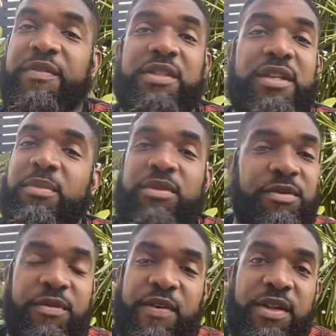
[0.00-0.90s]
to jump
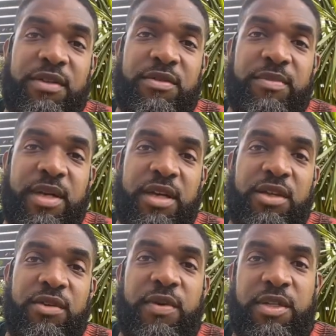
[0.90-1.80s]
through if I use my
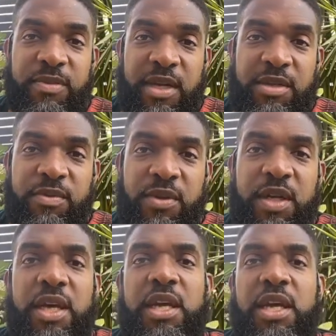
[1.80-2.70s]
US passport.
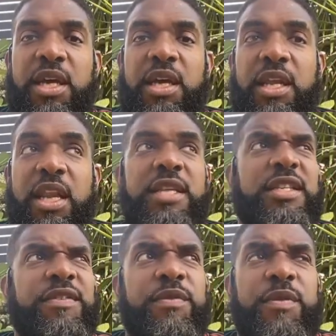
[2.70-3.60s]
And that's
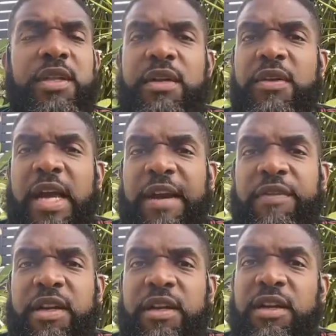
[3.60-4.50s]
even with other
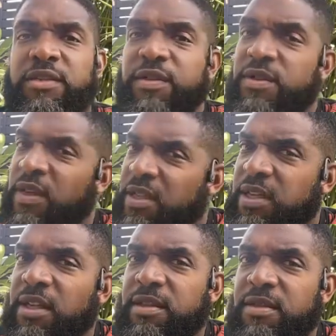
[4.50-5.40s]
African countries. So that
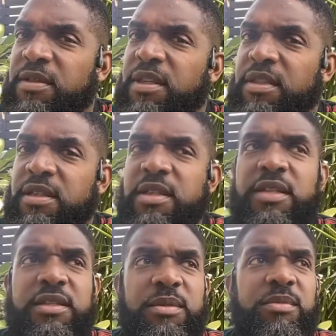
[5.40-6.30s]
tells you that
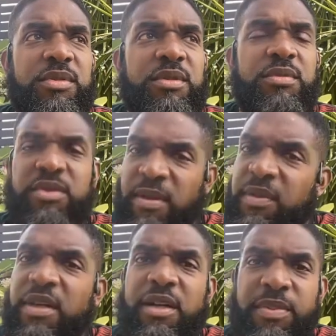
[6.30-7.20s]
there's some, some
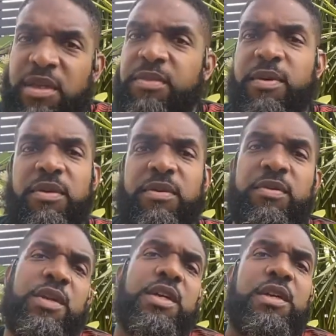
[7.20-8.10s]
something in the punch bowl
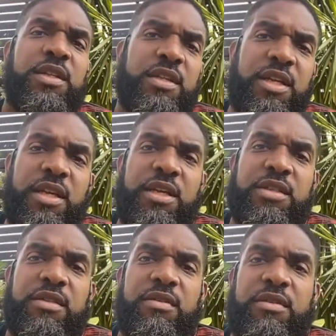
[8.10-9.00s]
that
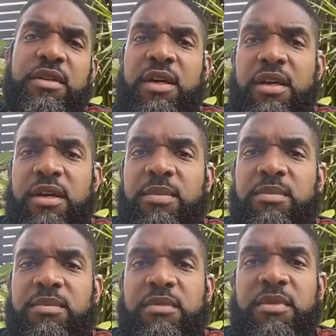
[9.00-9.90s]
isn't uh,
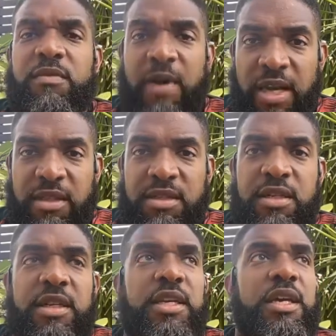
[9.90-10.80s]
right.
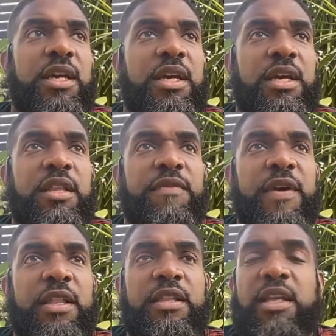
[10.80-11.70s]
And the
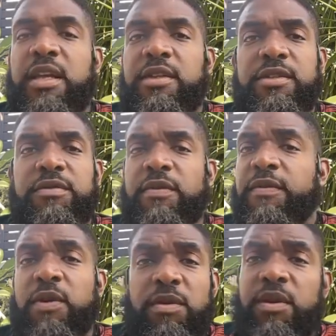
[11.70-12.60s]
fact that they can just
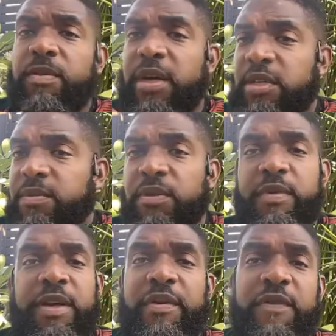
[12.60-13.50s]
revoke your passport
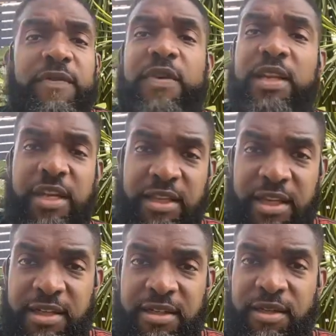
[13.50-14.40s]
whenever they feel like they
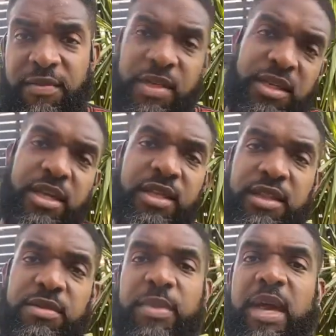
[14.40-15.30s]
can just say, we can take
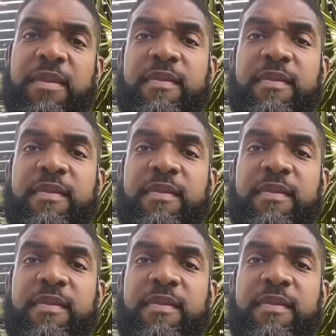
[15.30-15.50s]
this back,